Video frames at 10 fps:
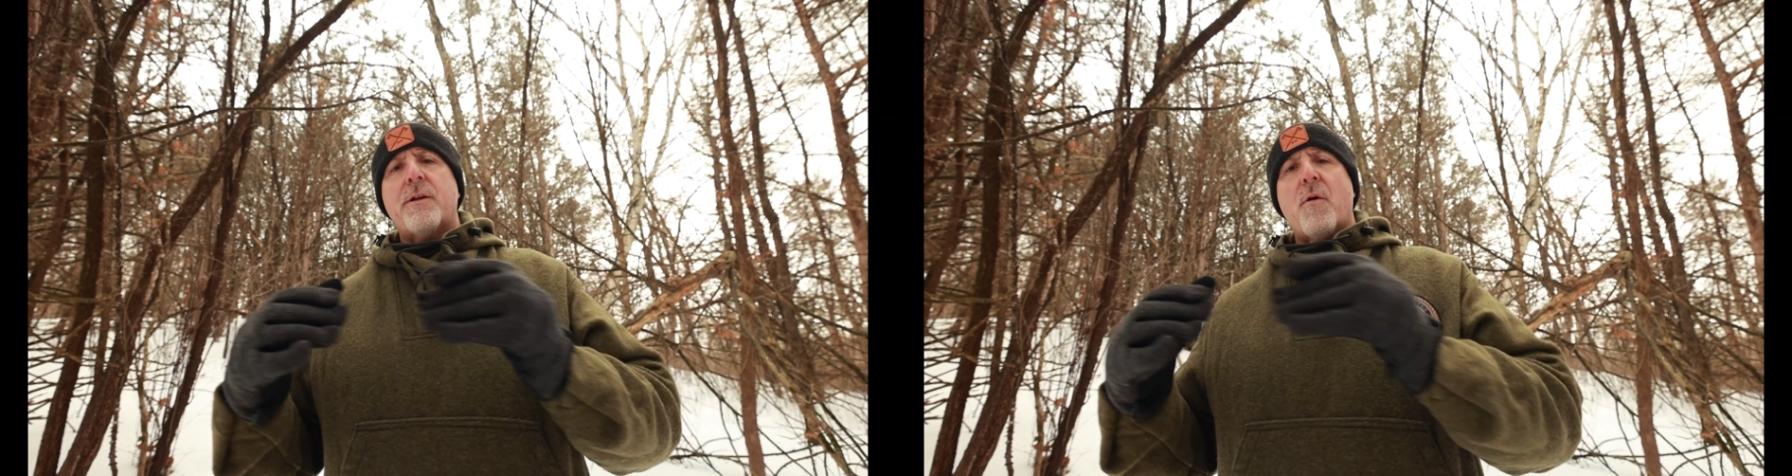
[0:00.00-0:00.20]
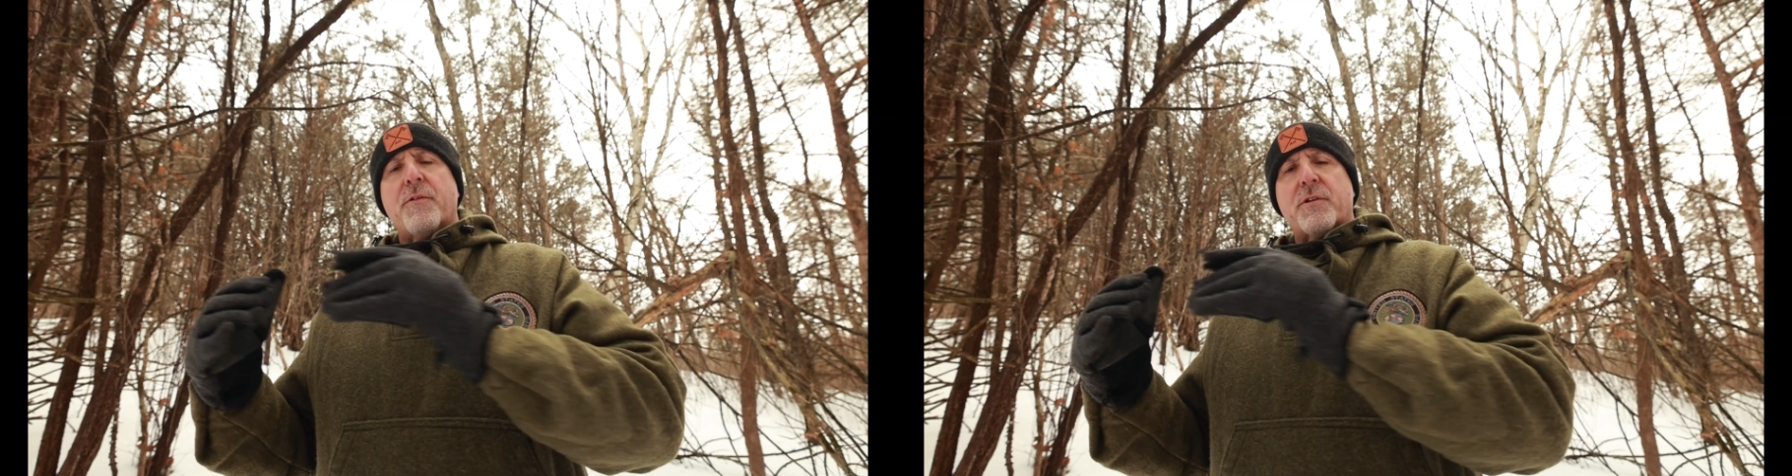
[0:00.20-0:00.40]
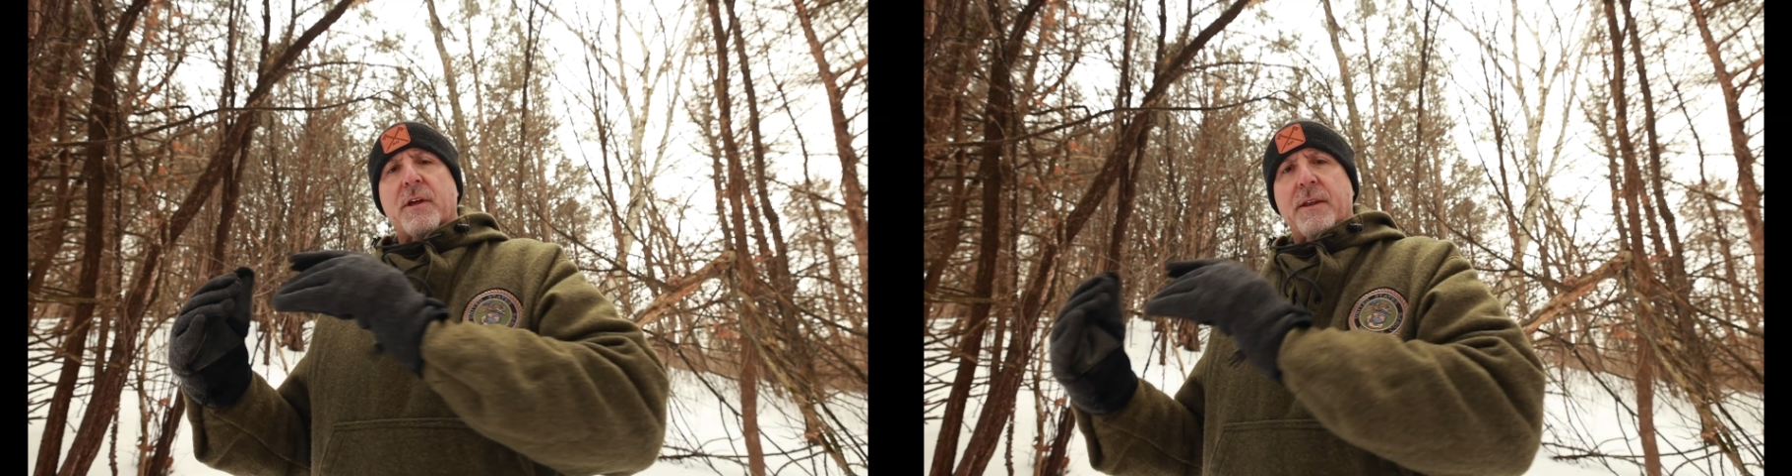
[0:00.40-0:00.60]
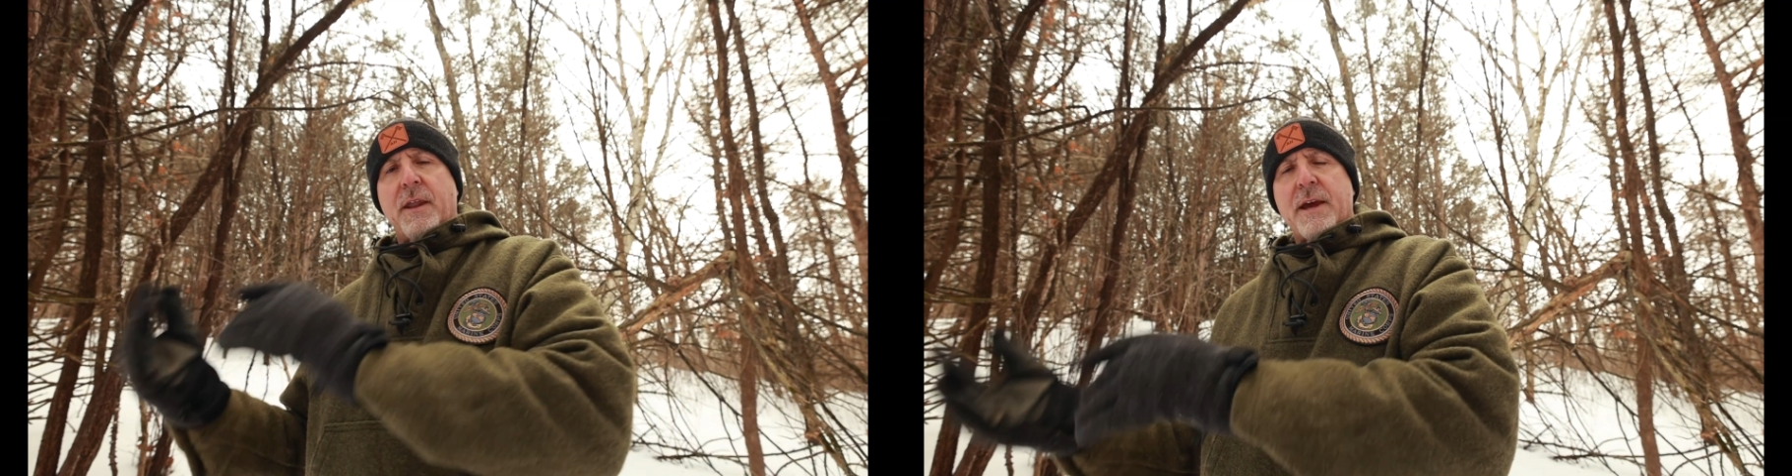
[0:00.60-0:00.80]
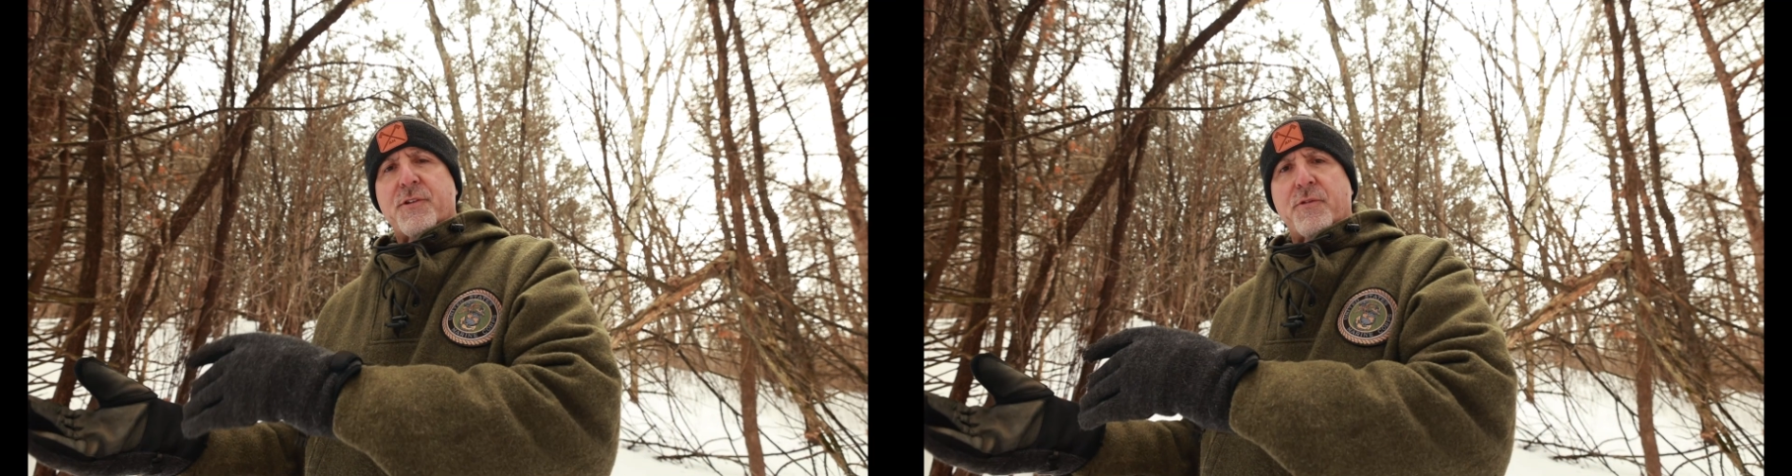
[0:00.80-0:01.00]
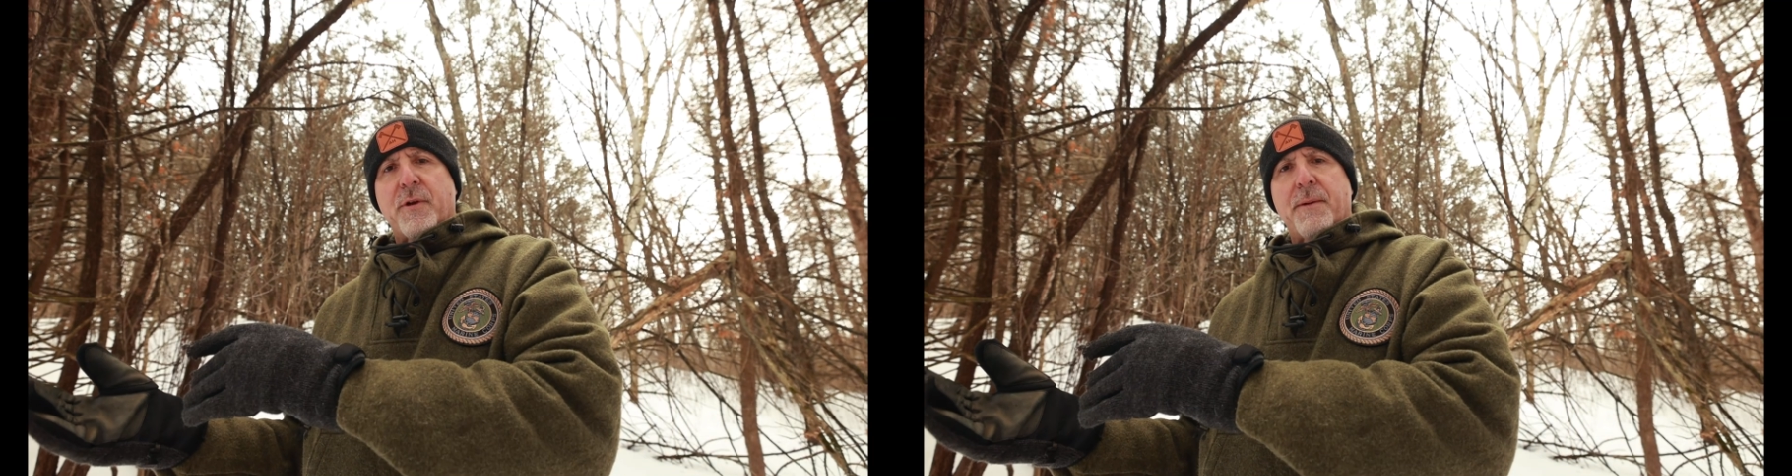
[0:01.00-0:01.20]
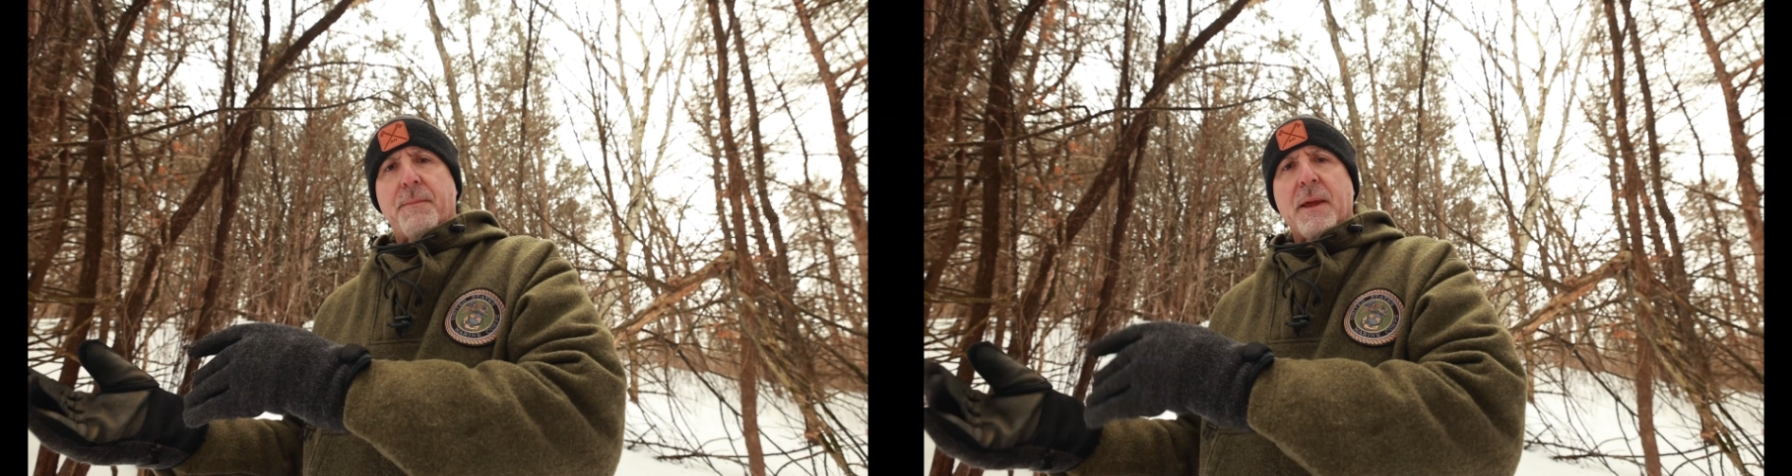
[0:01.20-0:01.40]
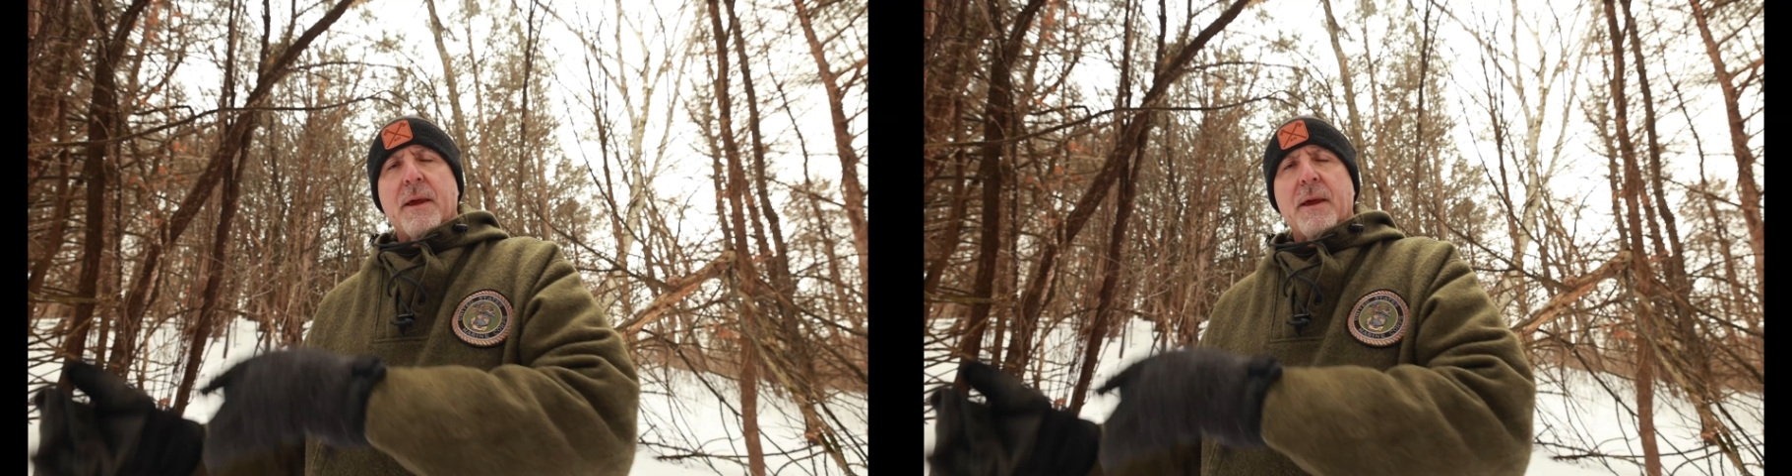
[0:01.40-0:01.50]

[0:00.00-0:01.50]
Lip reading: it over to the next trip.